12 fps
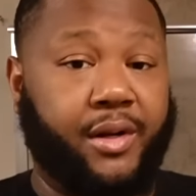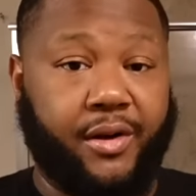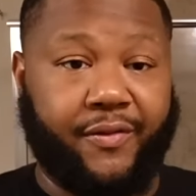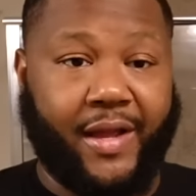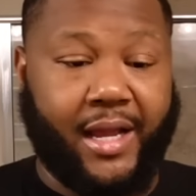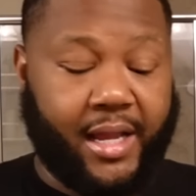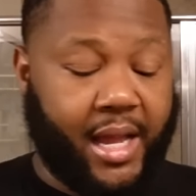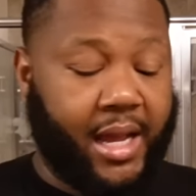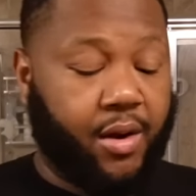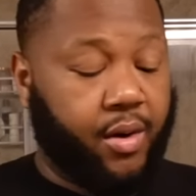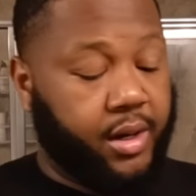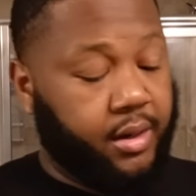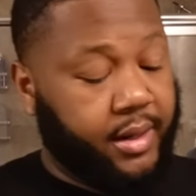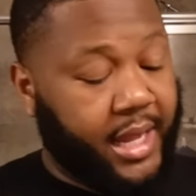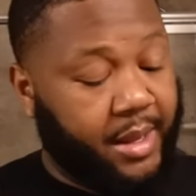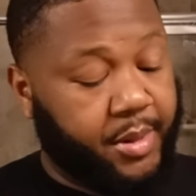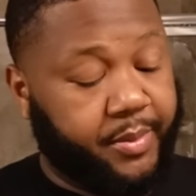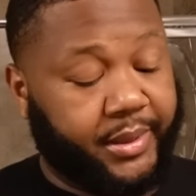know if that got caught on
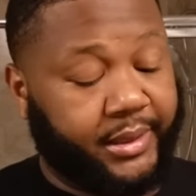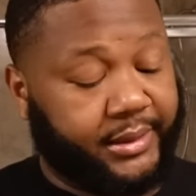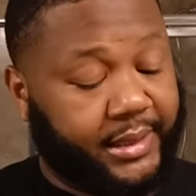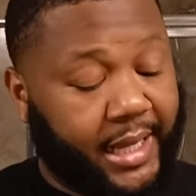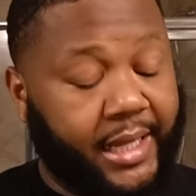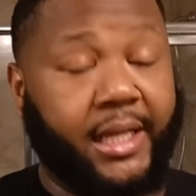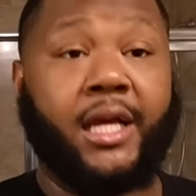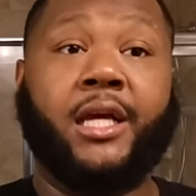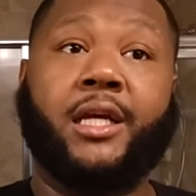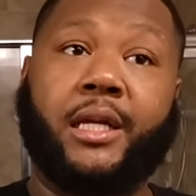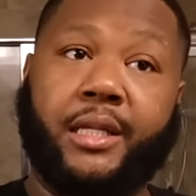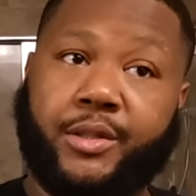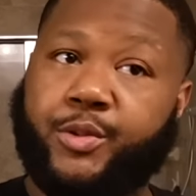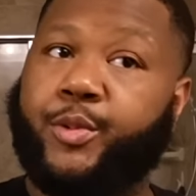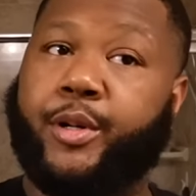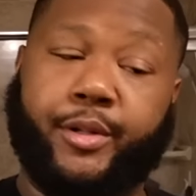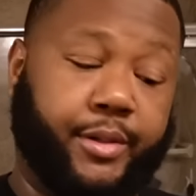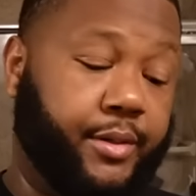camera, but this thing can
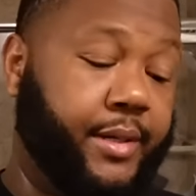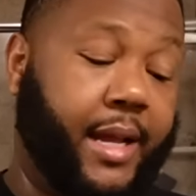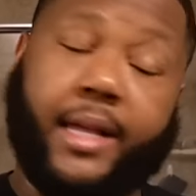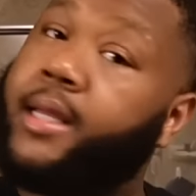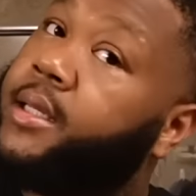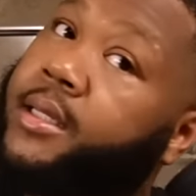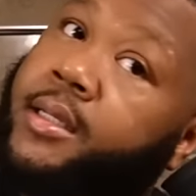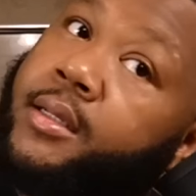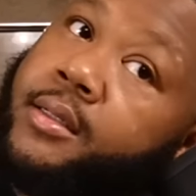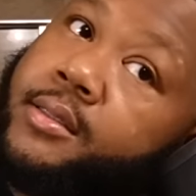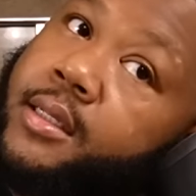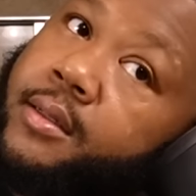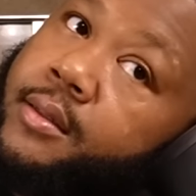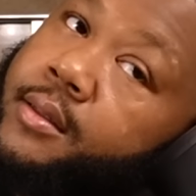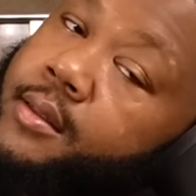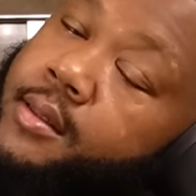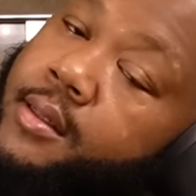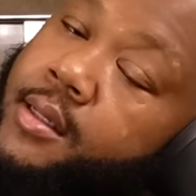squirt, okay? So
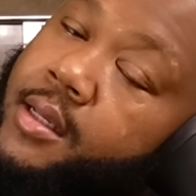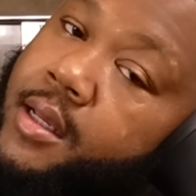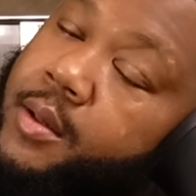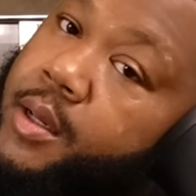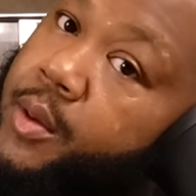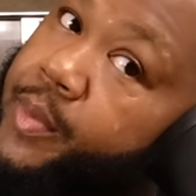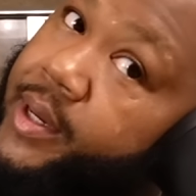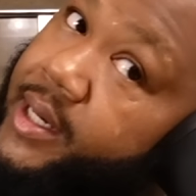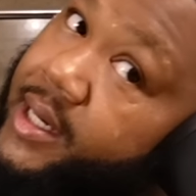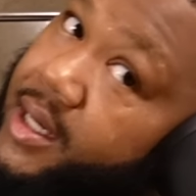I'm gonna put it